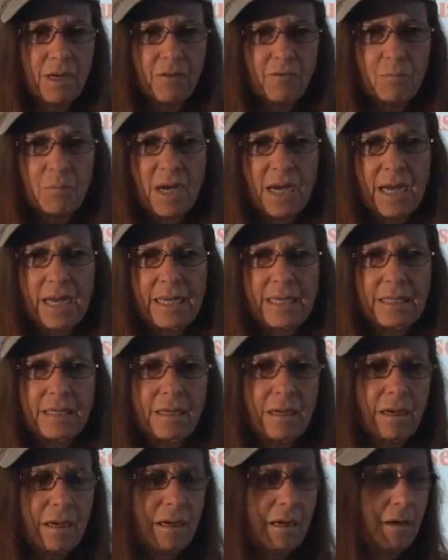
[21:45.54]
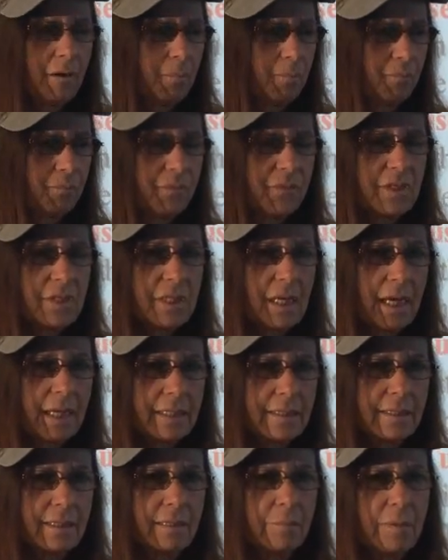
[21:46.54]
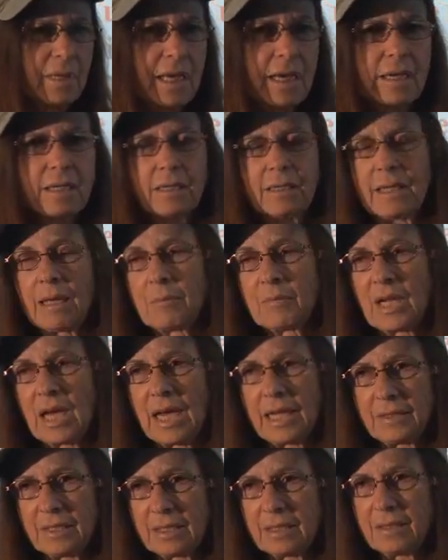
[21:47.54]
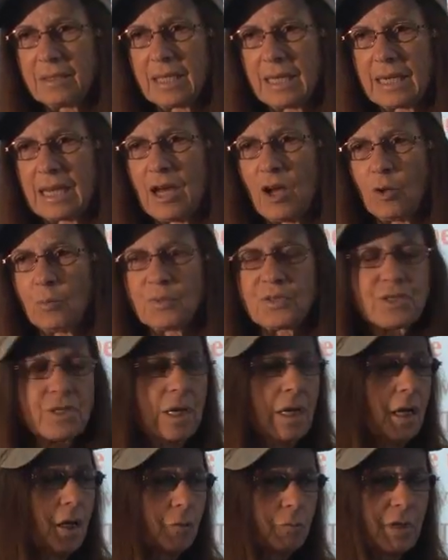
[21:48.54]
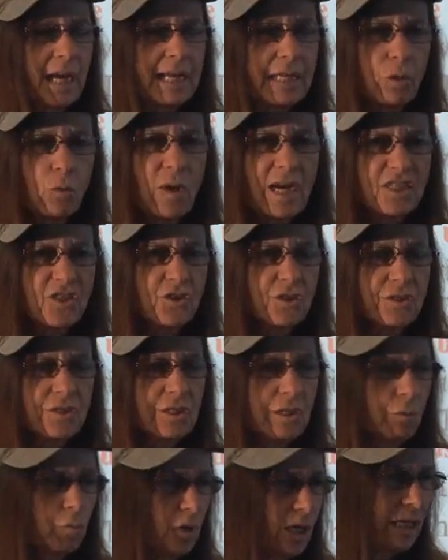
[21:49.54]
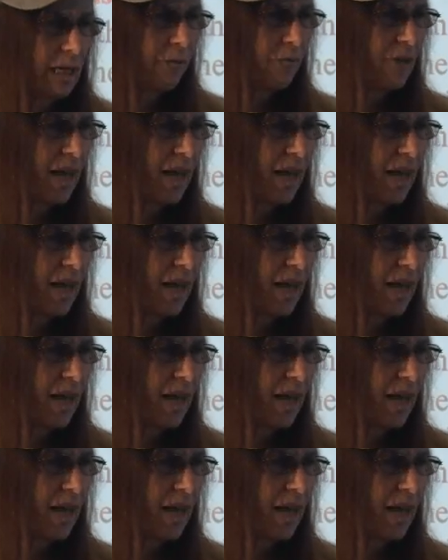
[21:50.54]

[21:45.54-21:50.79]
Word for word: of my Science Olympiad alumni that helps write questions and run